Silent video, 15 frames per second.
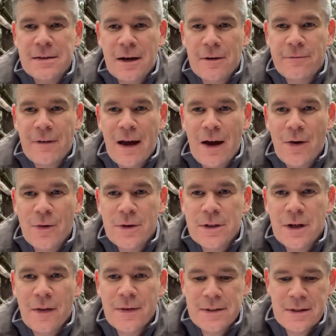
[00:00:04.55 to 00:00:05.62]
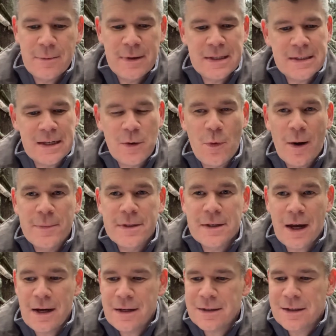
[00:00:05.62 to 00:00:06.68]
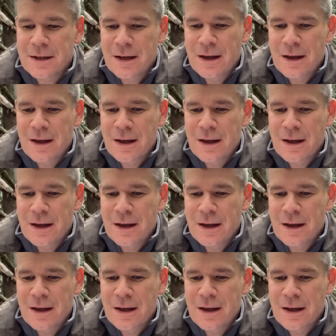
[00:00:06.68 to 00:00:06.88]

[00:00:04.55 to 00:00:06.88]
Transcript: that I found on the CBC website.